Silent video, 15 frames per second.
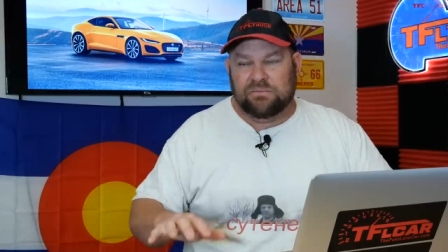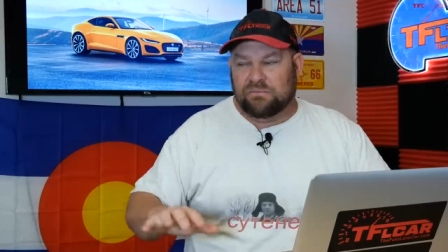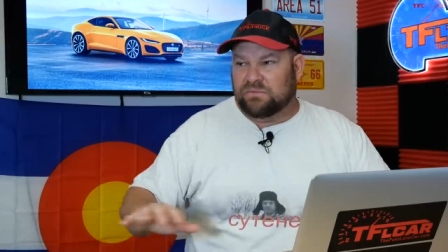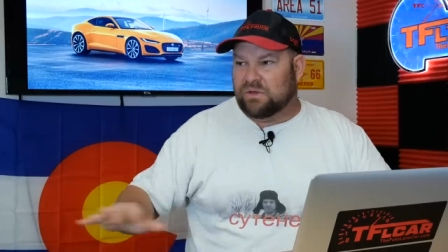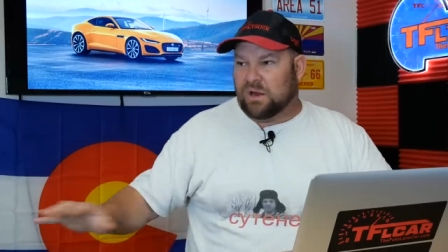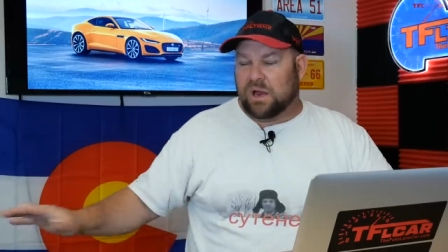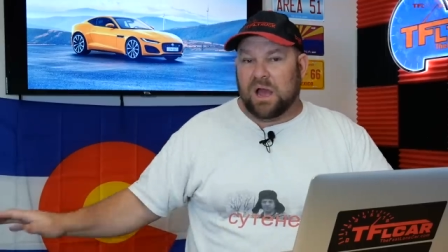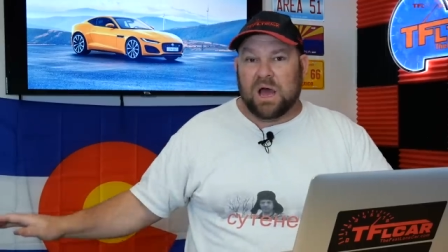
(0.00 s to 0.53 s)

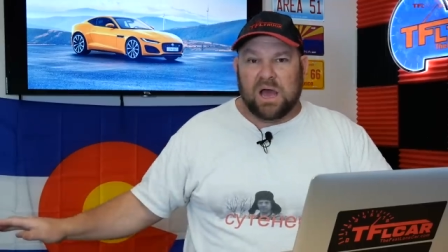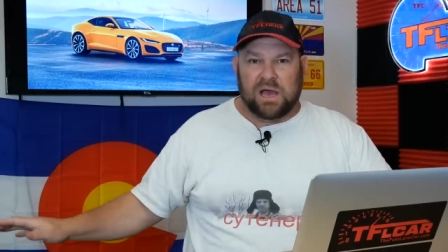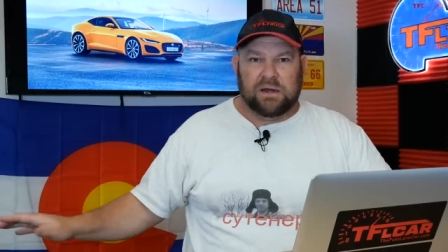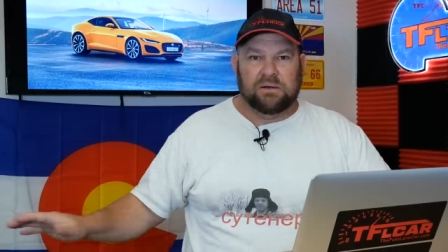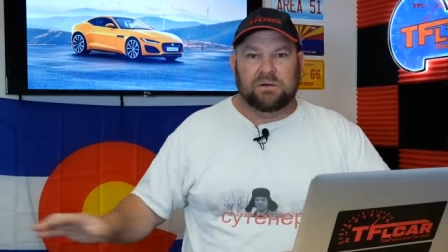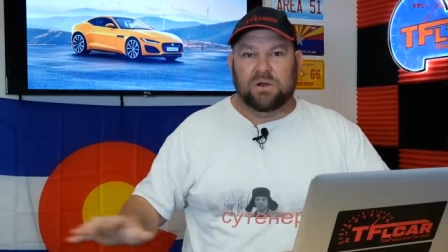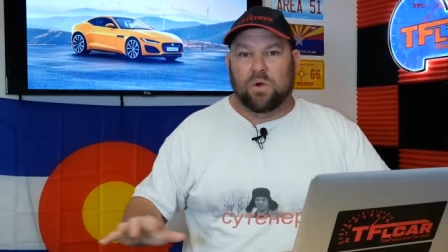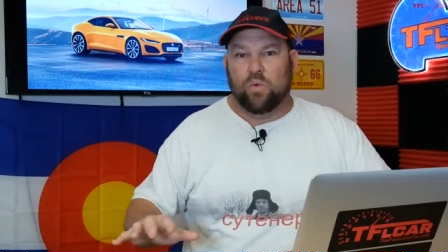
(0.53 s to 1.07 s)
They're
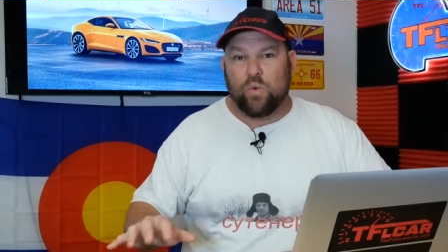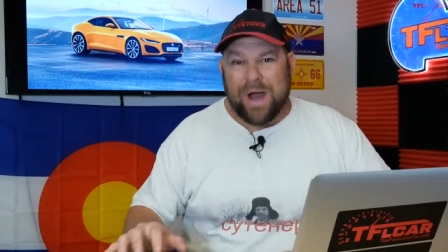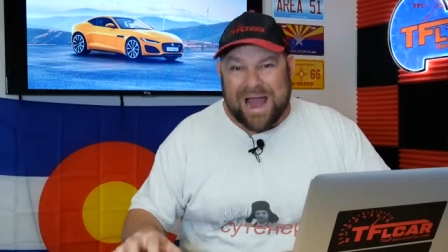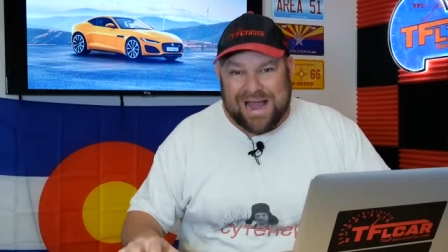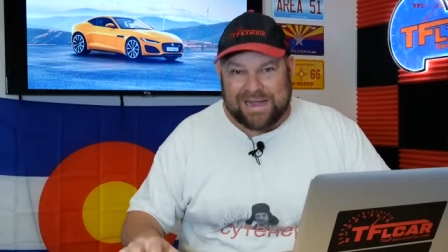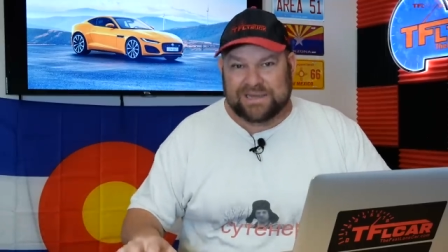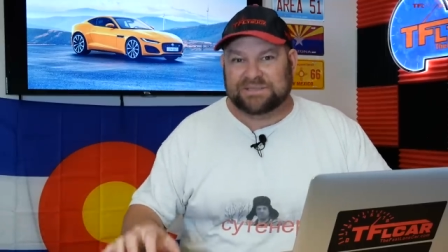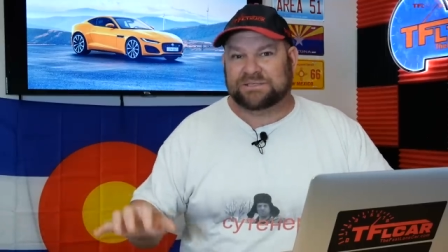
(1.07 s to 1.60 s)
gone. No
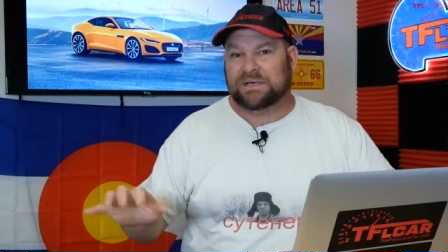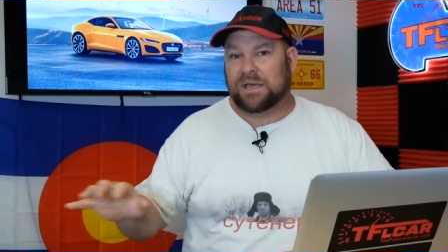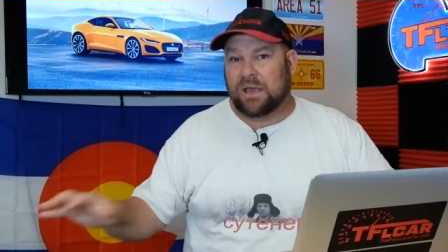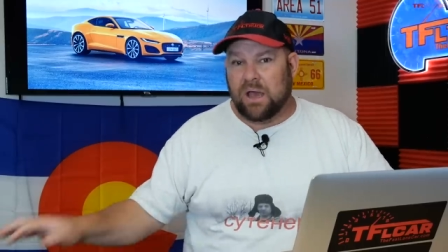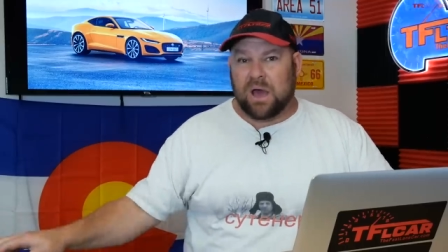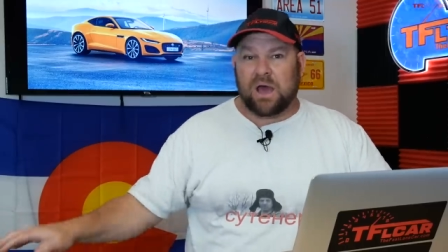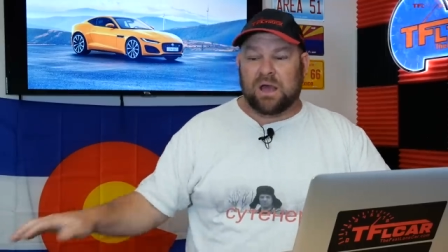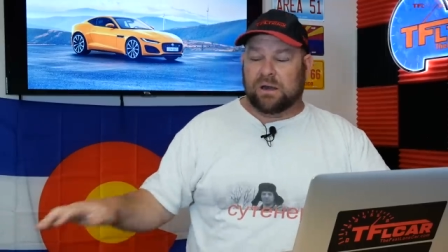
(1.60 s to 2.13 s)
wagons,
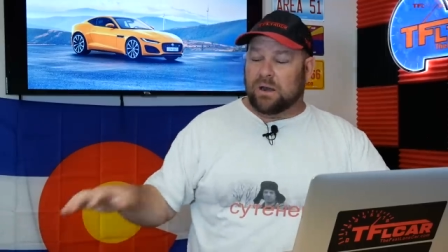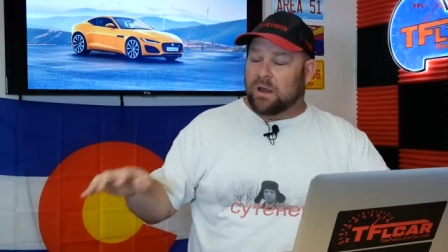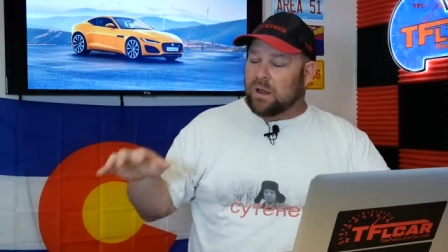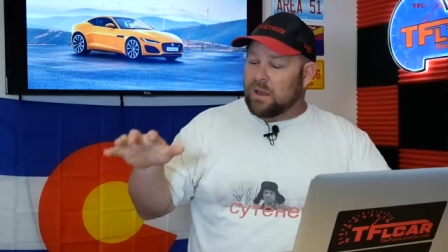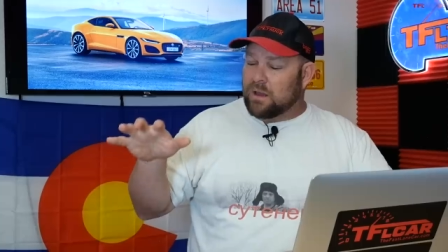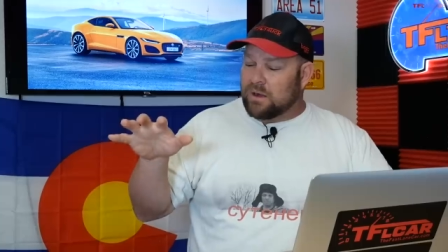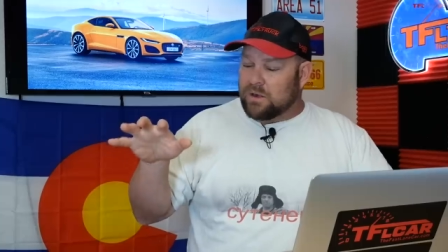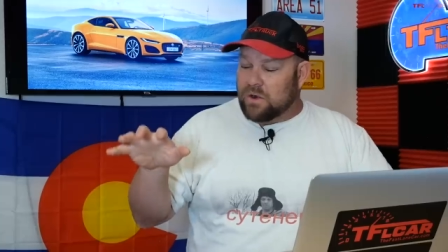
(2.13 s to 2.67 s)
gone
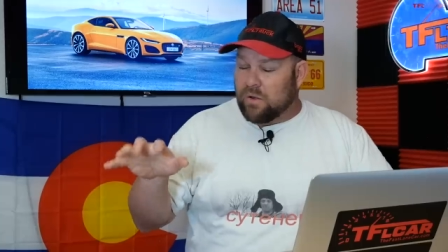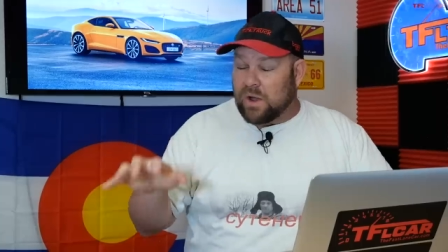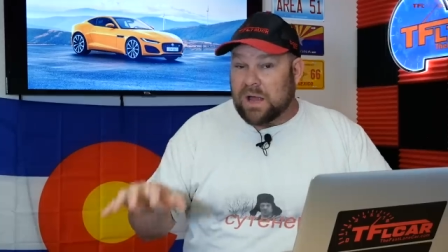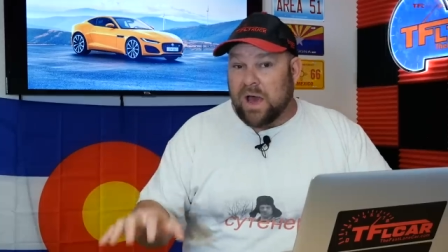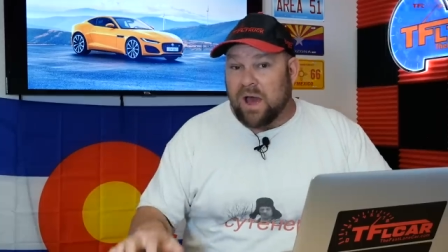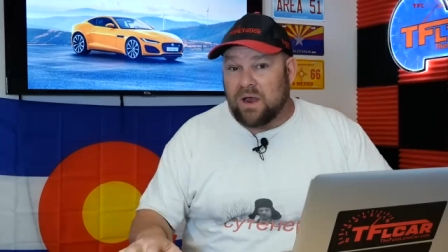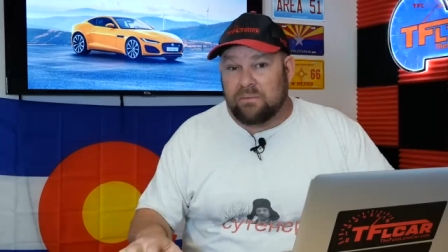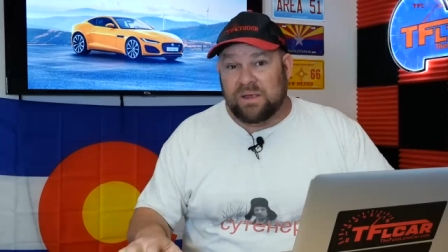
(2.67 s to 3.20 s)
no
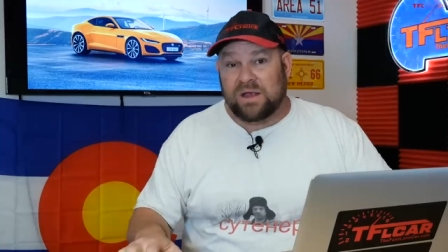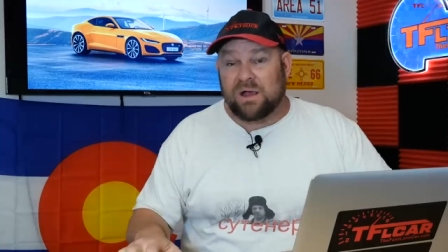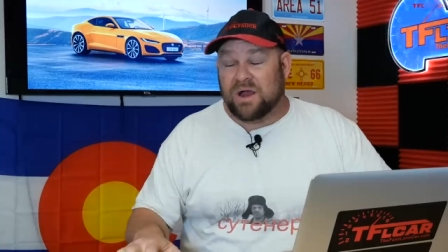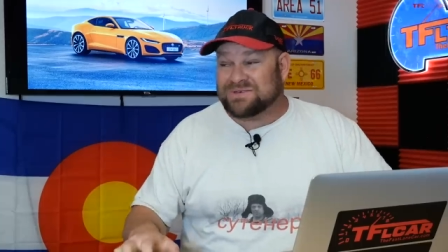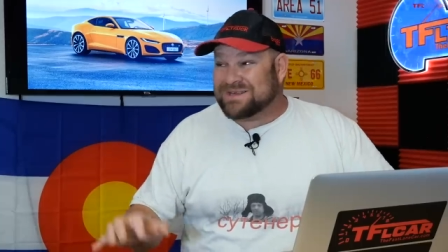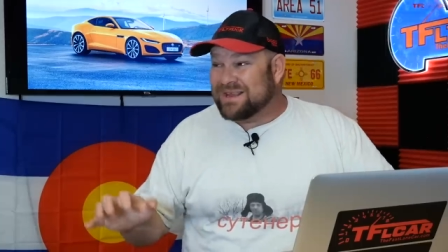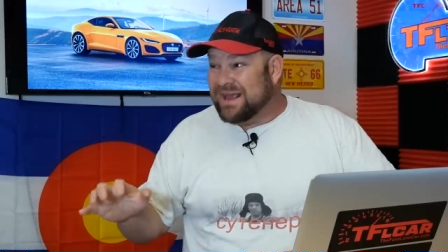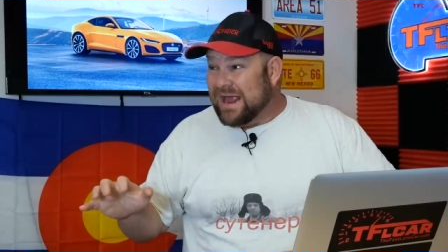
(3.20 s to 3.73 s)
economy
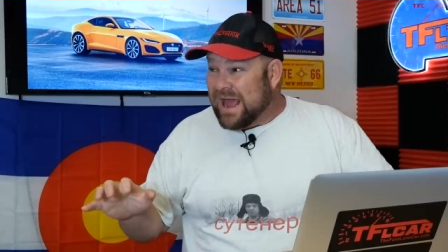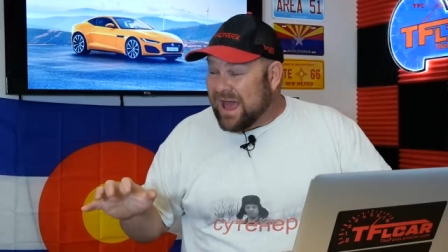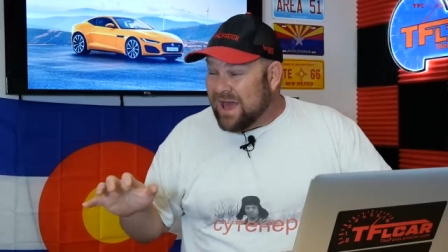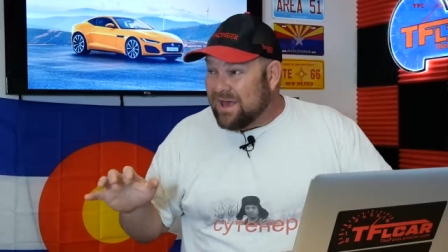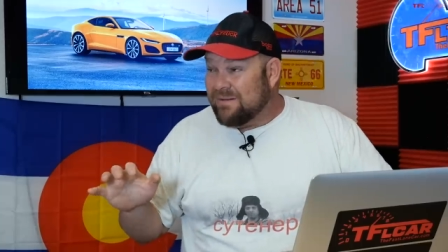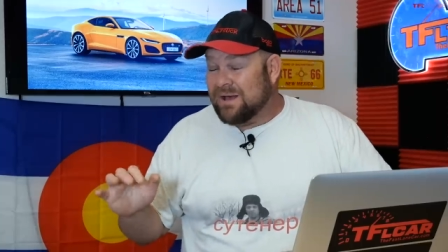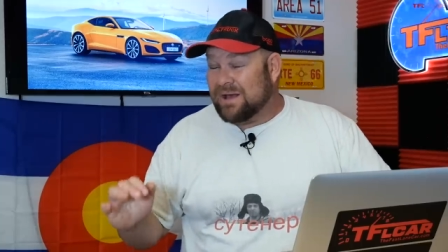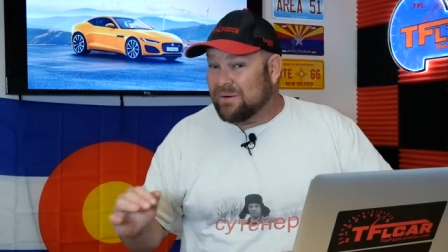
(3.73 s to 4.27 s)
cars, and they
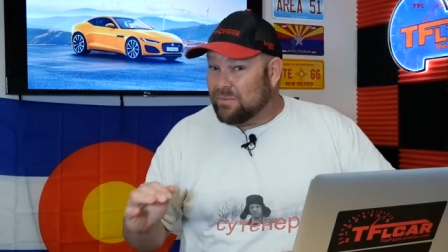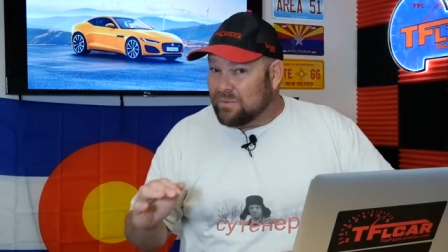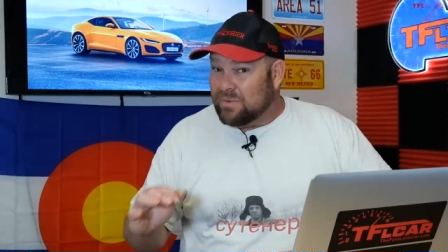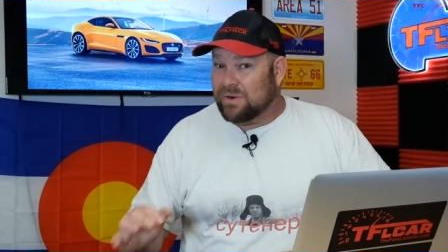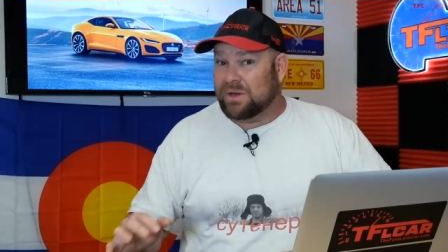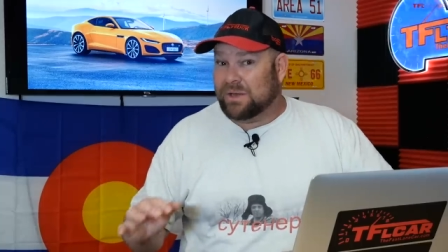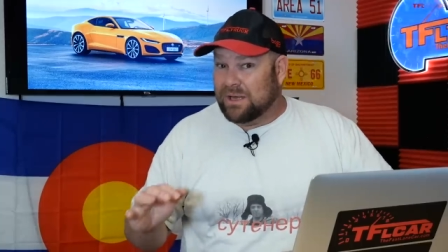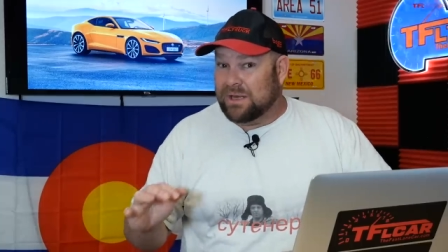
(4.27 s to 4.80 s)
had a
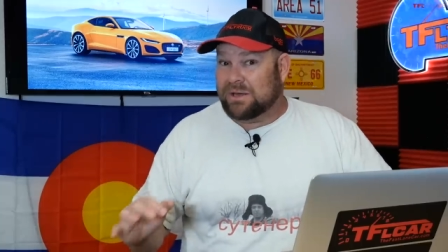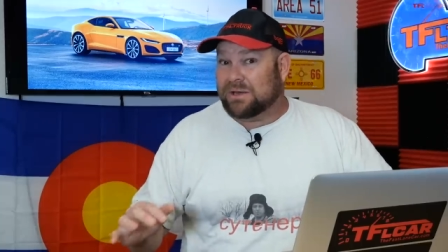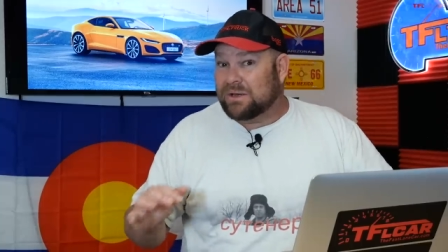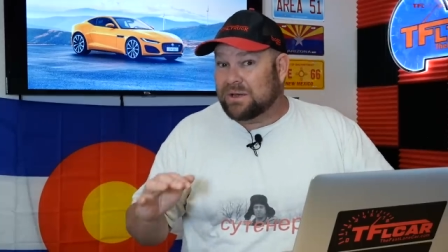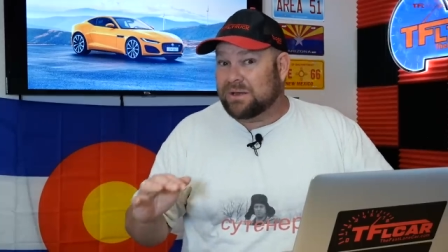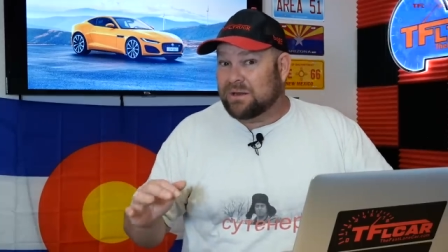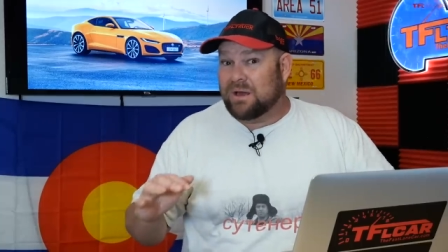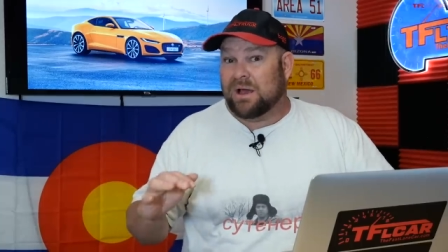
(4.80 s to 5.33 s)
really
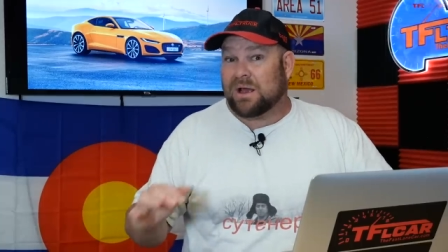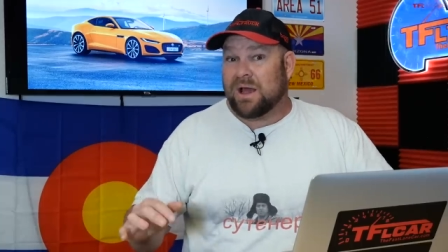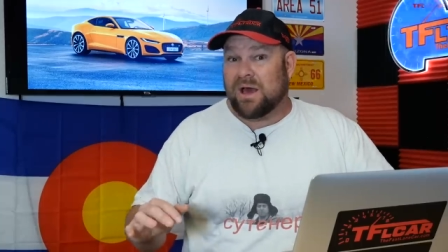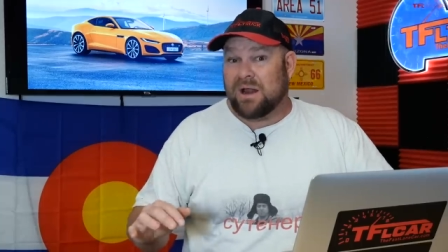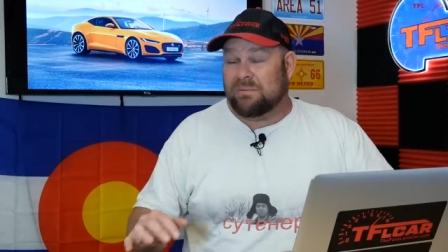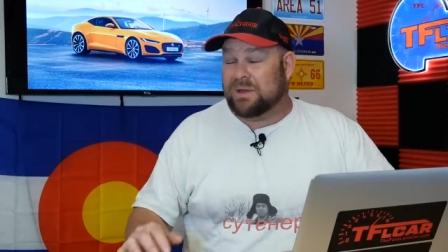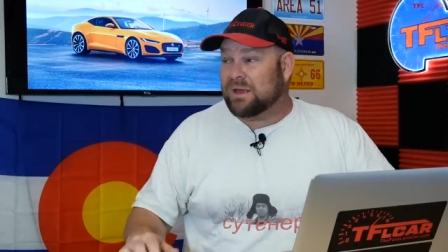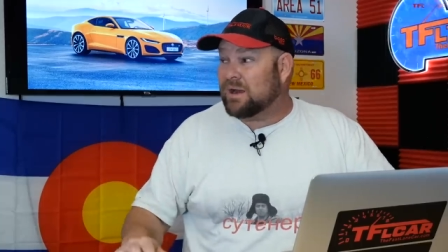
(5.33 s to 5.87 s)
good
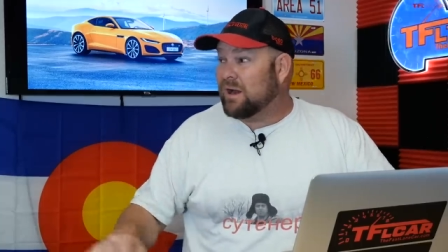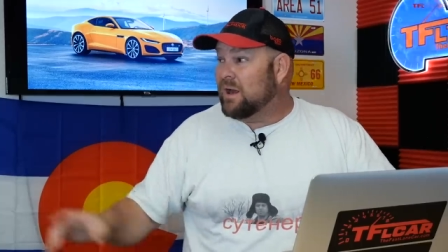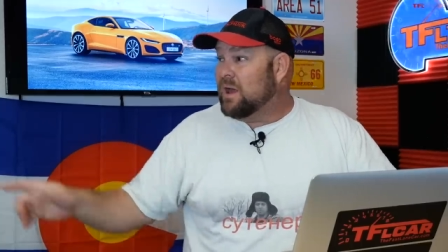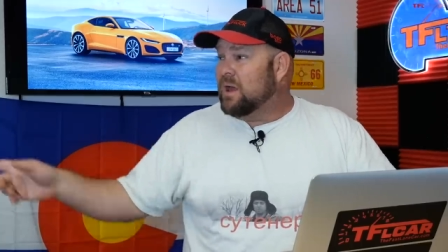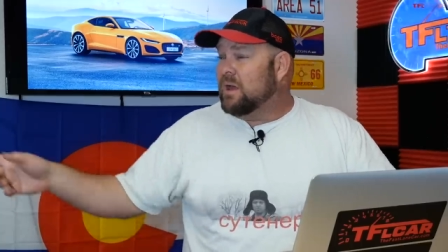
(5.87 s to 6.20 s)
economy car.